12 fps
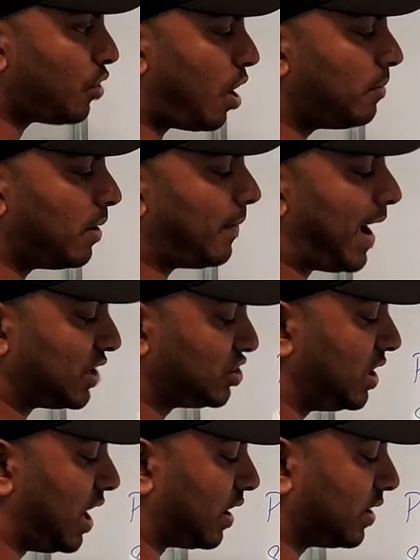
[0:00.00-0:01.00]
problem
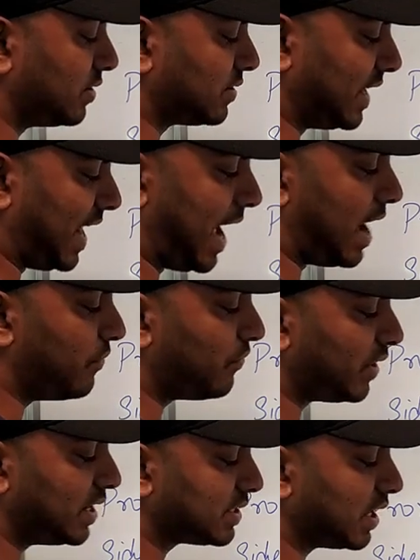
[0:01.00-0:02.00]
actually occurs in
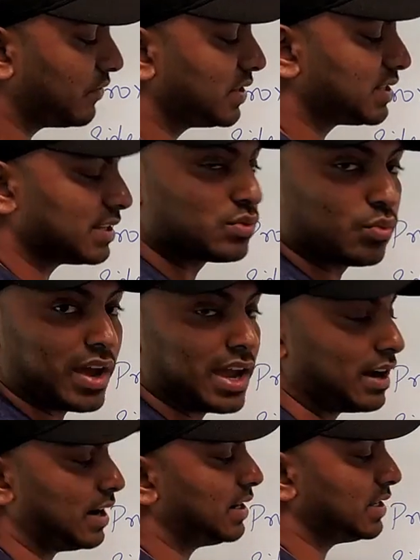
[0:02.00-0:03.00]
every services where
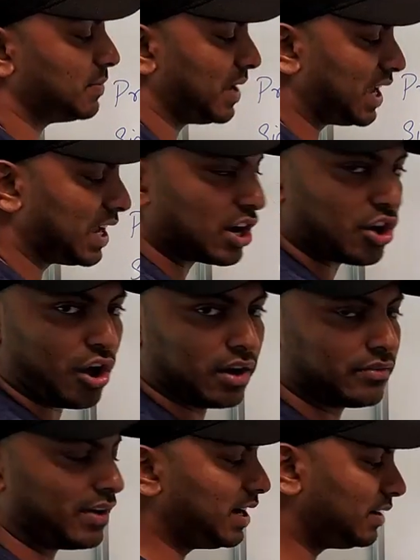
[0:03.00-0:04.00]
it is making a call,
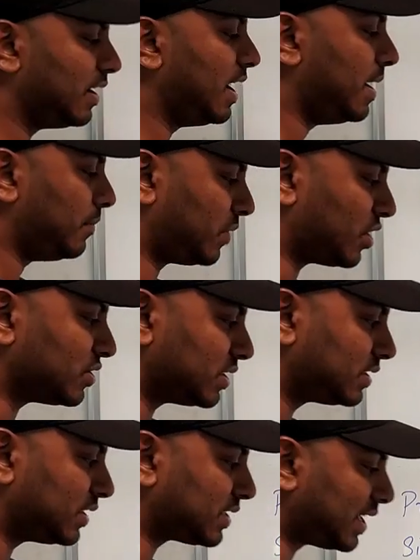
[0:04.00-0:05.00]
right? Because
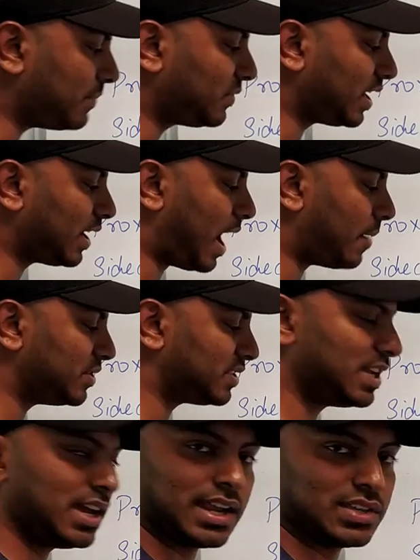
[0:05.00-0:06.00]
the same thing happens
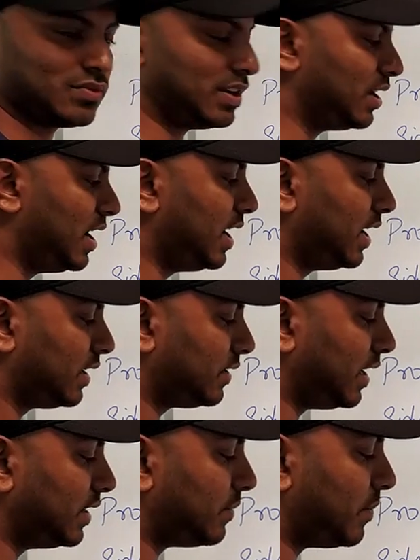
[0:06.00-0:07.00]
here as well.
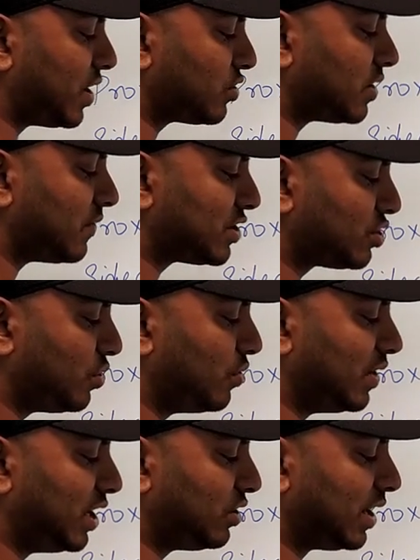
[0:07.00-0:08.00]
In the microservice two,
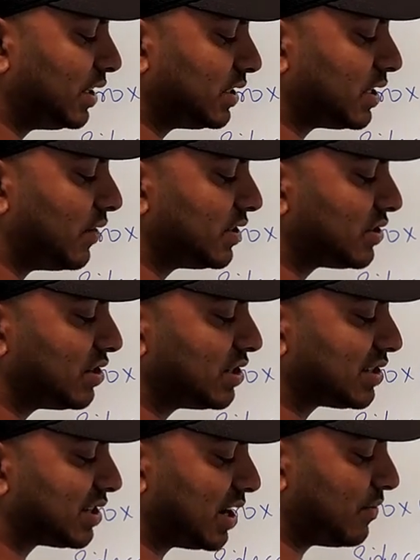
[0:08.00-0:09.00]
we need to get the service
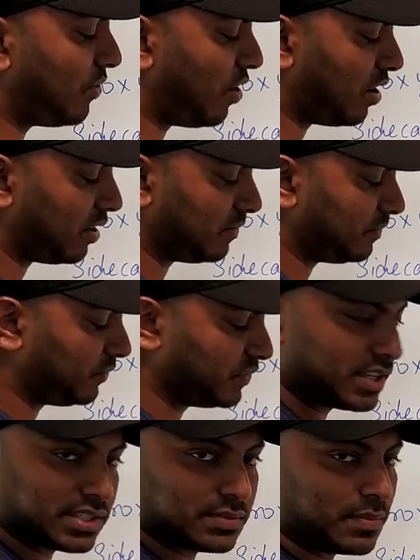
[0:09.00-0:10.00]
registry for
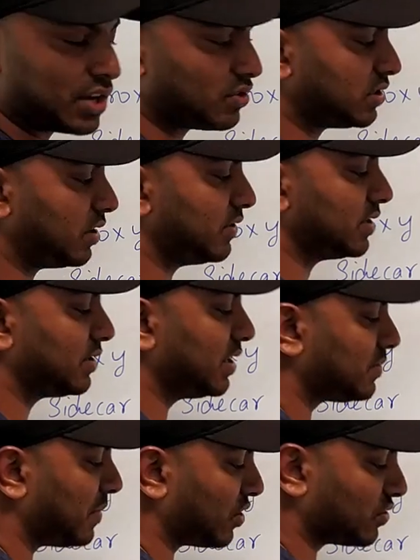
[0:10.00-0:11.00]
this microservice,
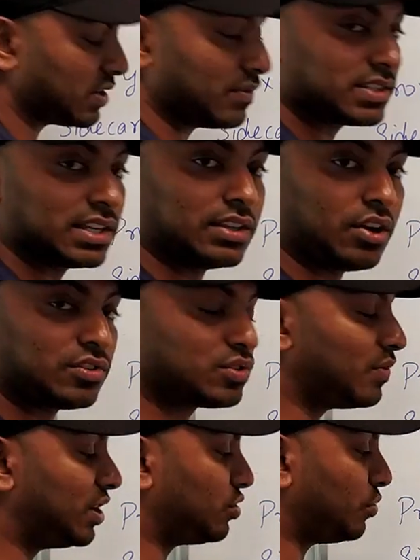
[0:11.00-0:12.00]
this microservice, and also
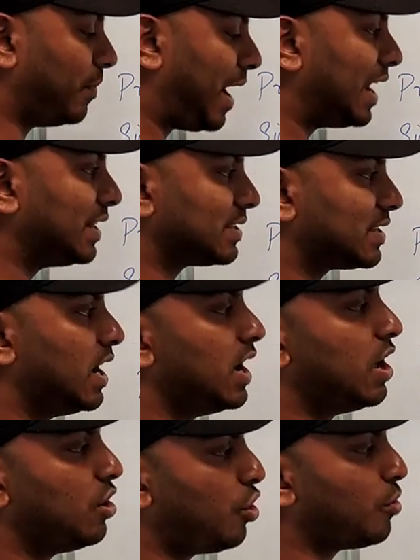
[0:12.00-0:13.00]
we need to balance,
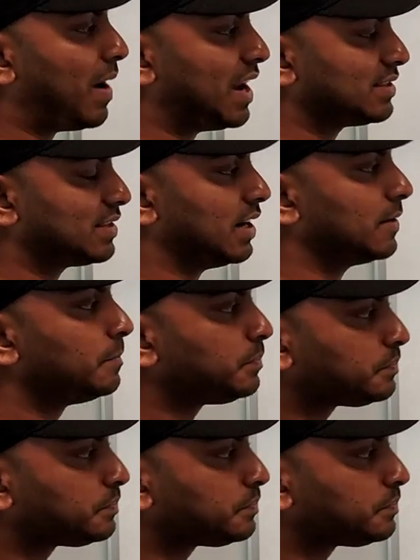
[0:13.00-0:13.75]
load balance that.